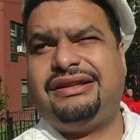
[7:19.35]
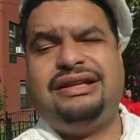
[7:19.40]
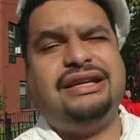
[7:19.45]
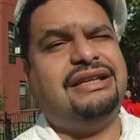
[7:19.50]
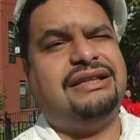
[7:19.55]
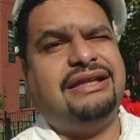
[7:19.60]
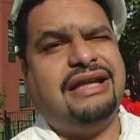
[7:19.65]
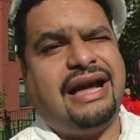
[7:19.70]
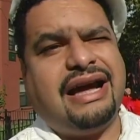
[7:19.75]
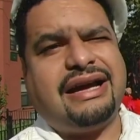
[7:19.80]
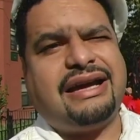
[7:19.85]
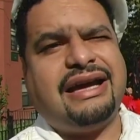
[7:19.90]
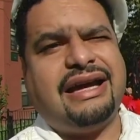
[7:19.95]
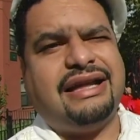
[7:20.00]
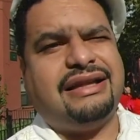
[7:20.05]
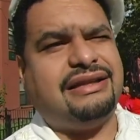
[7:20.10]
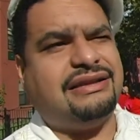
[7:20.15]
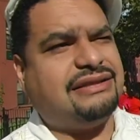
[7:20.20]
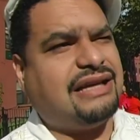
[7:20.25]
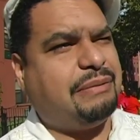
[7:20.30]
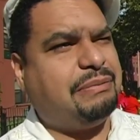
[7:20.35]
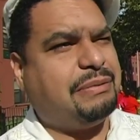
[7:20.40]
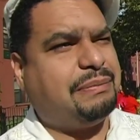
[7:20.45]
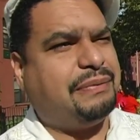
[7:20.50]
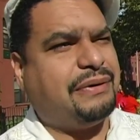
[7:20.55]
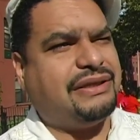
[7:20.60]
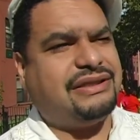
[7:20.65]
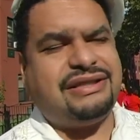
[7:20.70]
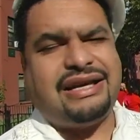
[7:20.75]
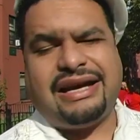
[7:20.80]
did not get the type of
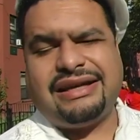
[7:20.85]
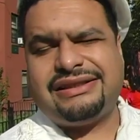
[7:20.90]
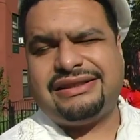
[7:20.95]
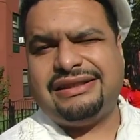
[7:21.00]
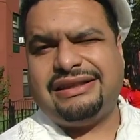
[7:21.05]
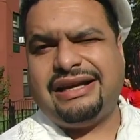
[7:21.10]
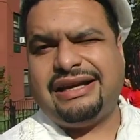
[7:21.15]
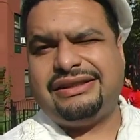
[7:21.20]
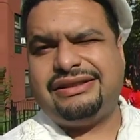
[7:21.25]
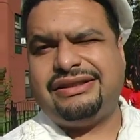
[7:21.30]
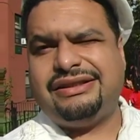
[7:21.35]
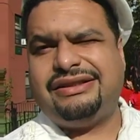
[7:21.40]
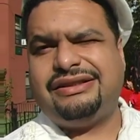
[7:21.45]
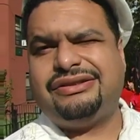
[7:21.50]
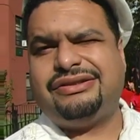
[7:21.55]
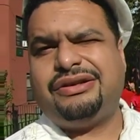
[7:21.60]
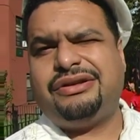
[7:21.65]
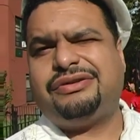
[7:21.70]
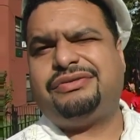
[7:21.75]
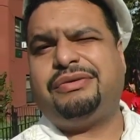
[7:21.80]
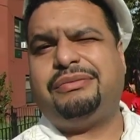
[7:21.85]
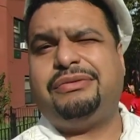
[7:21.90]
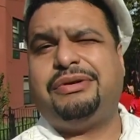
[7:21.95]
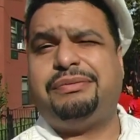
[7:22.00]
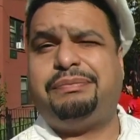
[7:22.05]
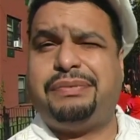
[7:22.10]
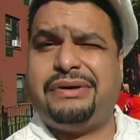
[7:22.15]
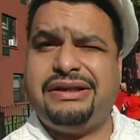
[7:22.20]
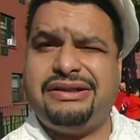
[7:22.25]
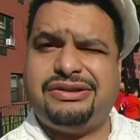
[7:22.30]
protection that she deserves from the
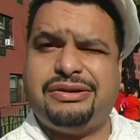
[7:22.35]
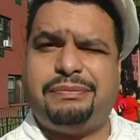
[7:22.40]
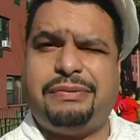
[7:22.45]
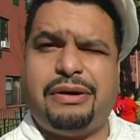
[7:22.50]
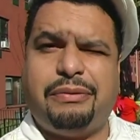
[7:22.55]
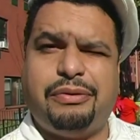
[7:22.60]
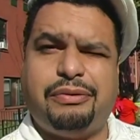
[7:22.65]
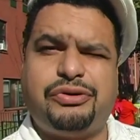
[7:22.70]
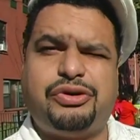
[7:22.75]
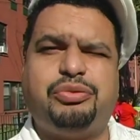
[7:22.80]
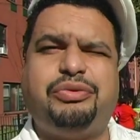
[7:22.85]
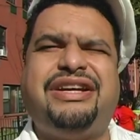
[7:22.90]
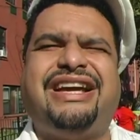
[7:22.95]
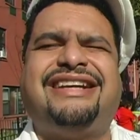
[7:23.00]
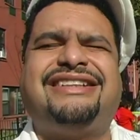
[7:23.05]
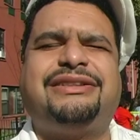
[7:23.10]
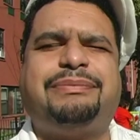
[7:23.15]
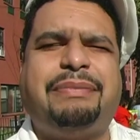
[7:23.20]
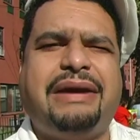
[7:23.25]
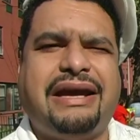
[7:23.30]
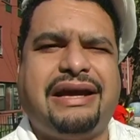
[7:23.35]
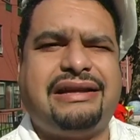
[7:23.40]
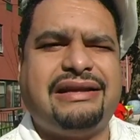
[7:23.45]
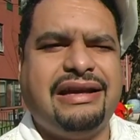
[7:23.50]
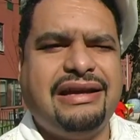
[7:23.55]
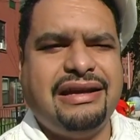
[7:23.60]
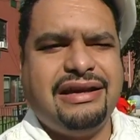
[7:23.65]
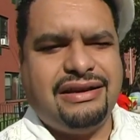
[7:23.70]
police department, which we expect.